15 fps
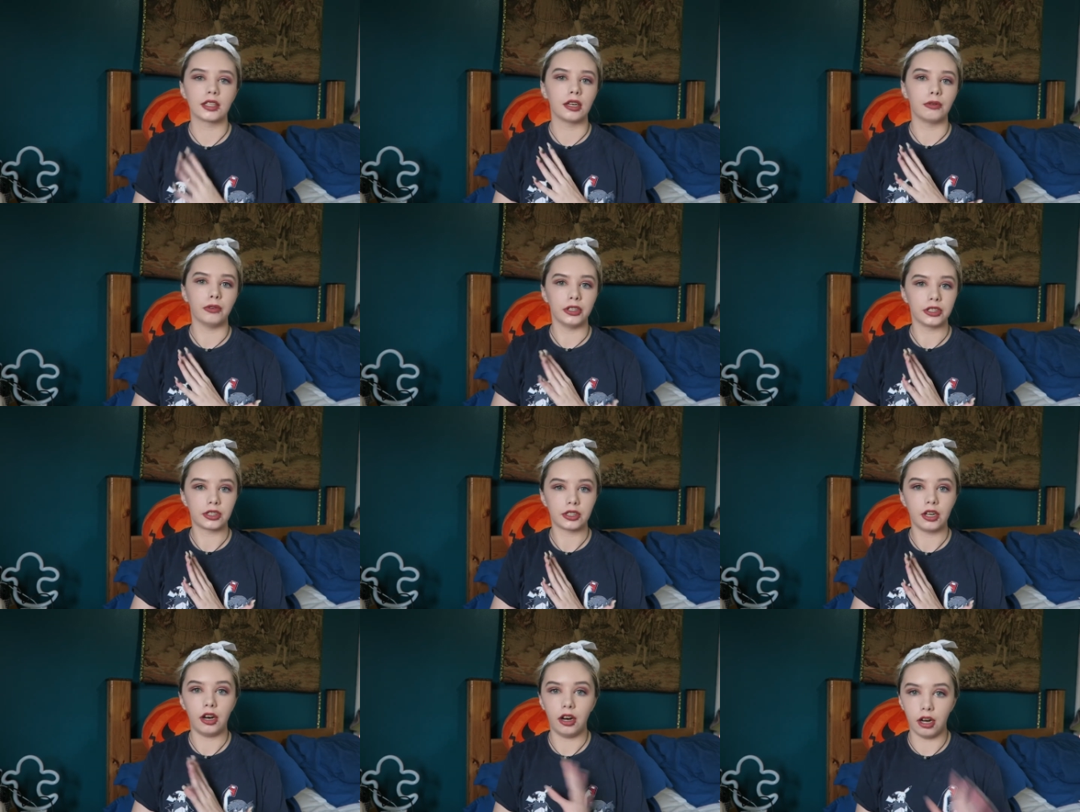It was
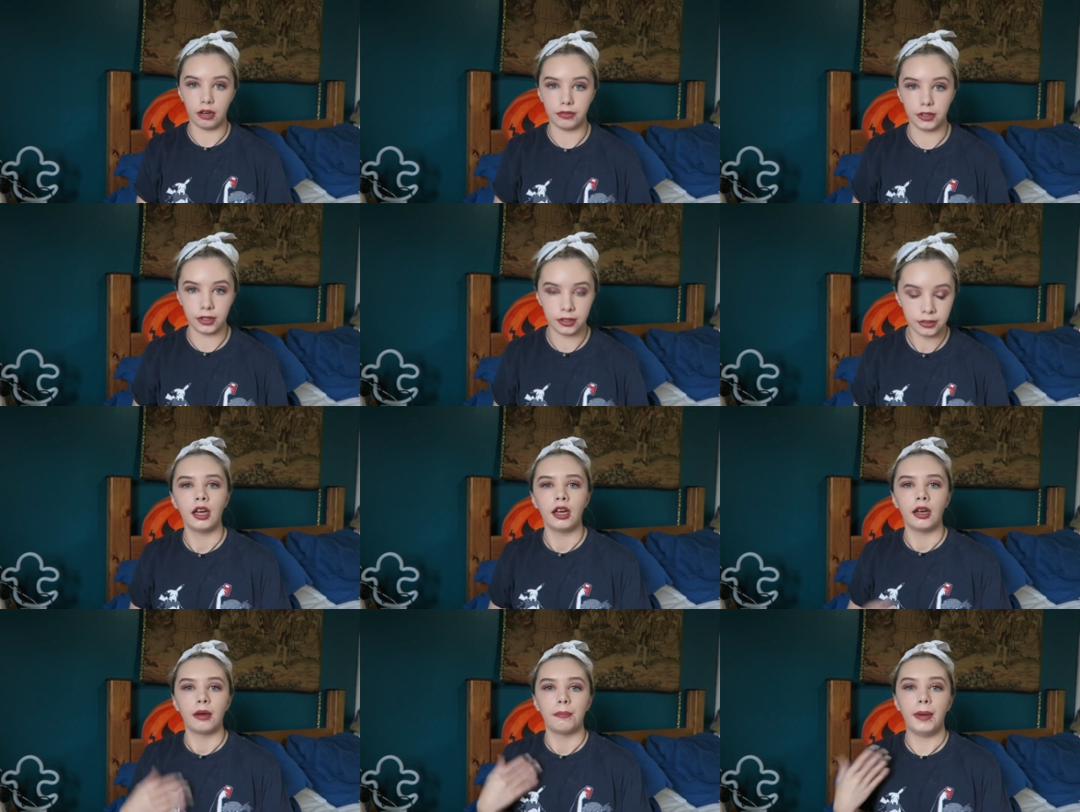awful.
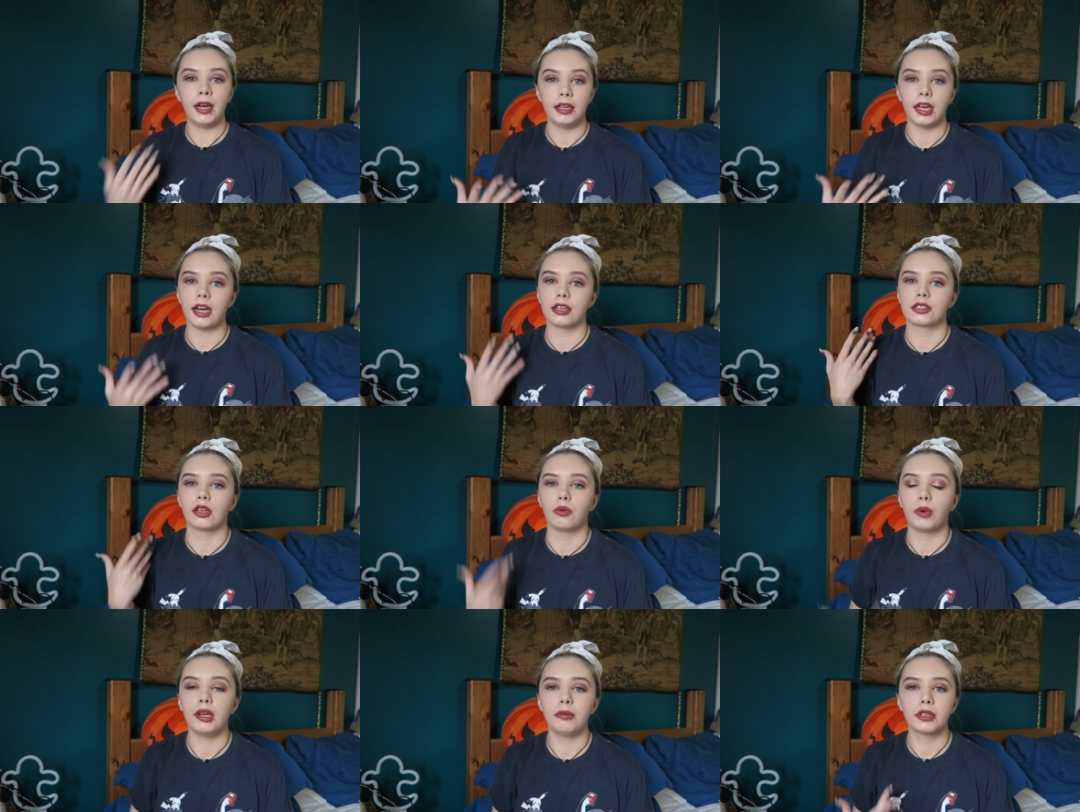But yeah, so
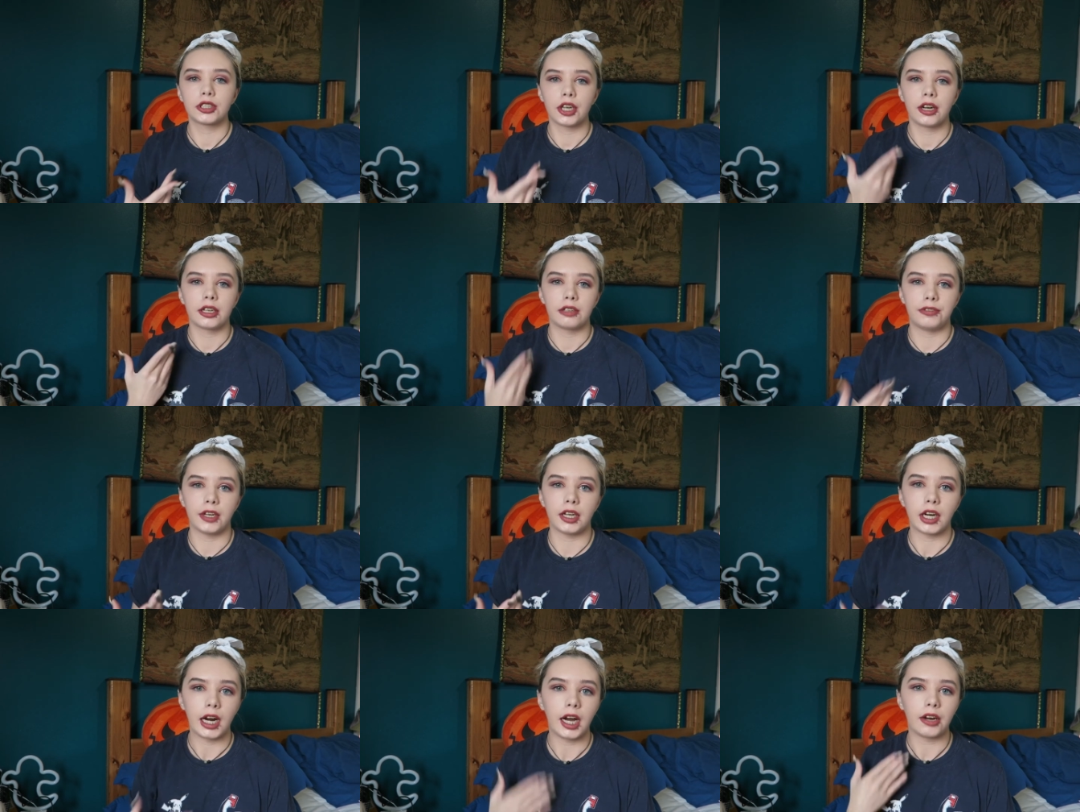we were trying to
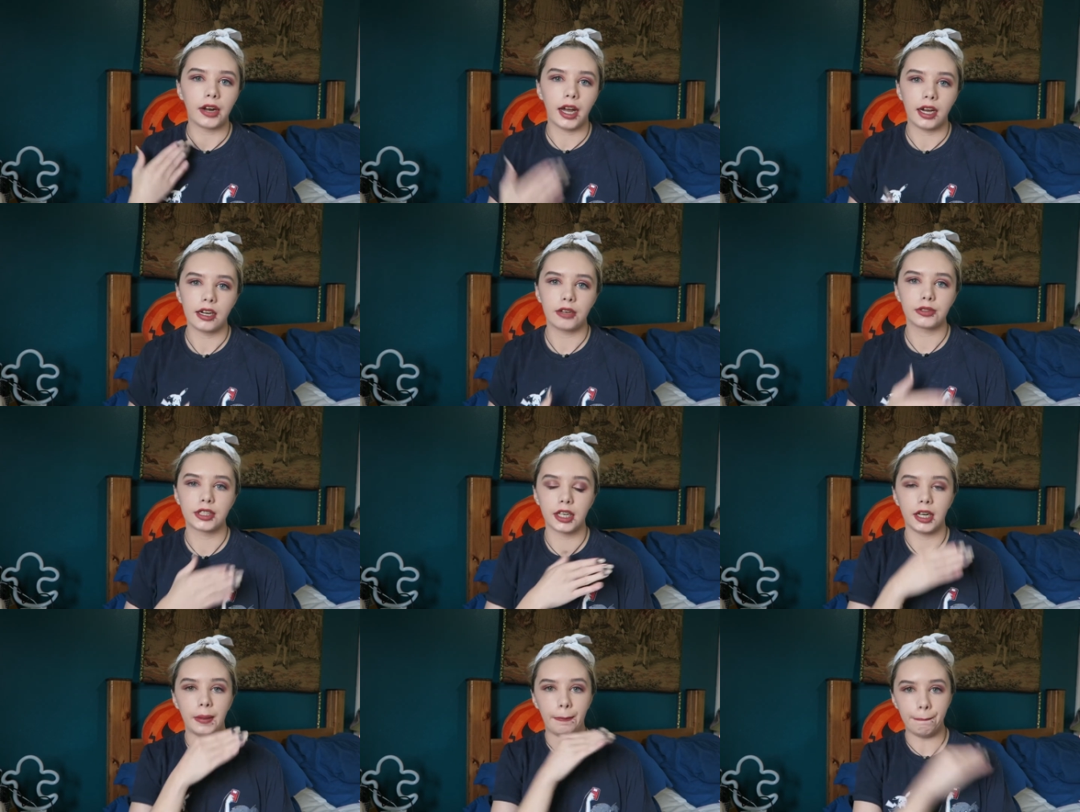figure out how to
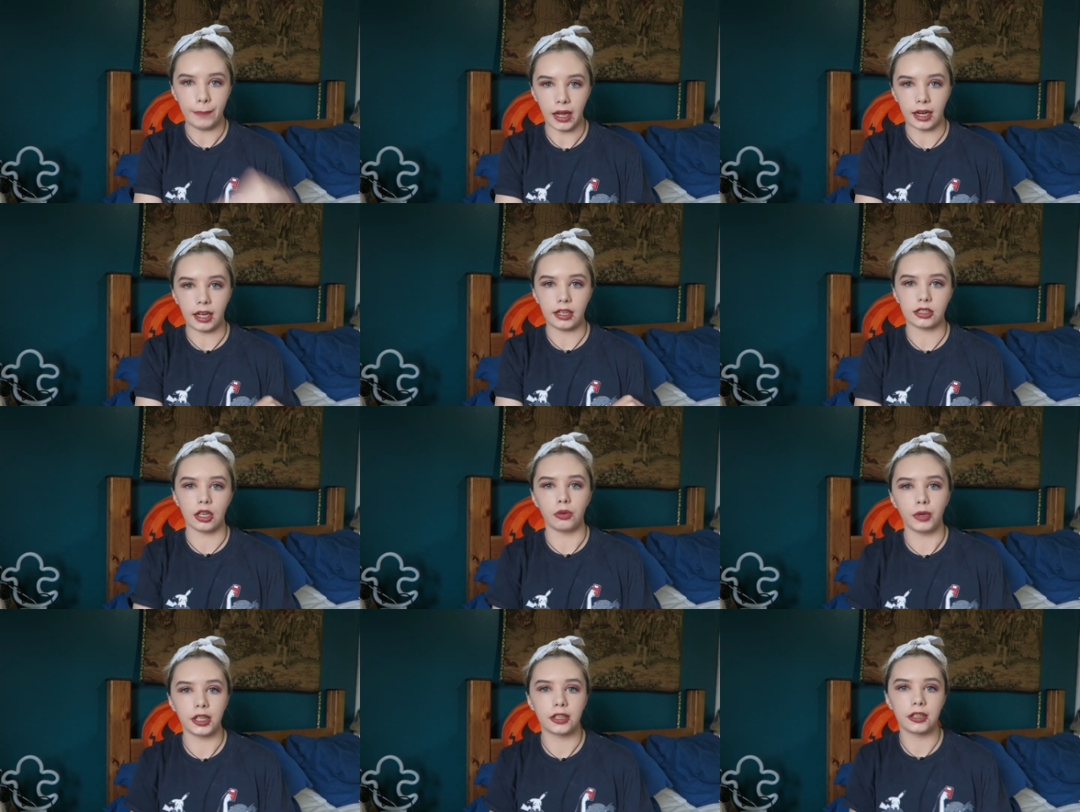get money so
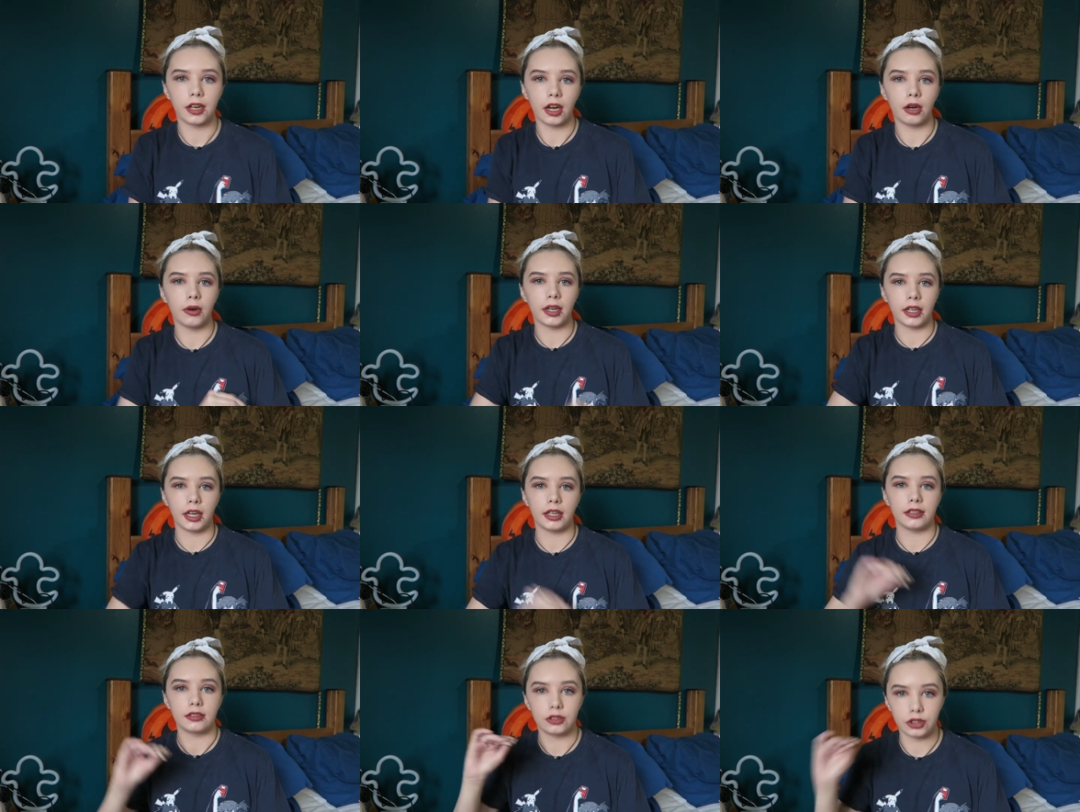we could go and
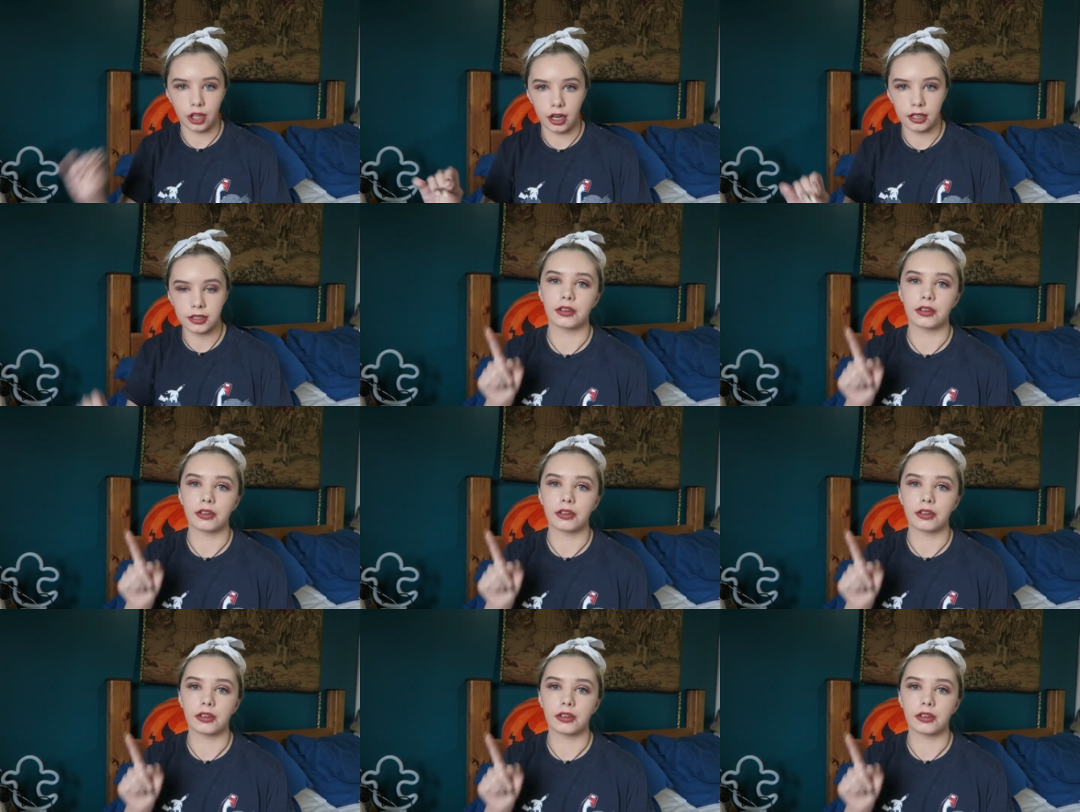get drugs.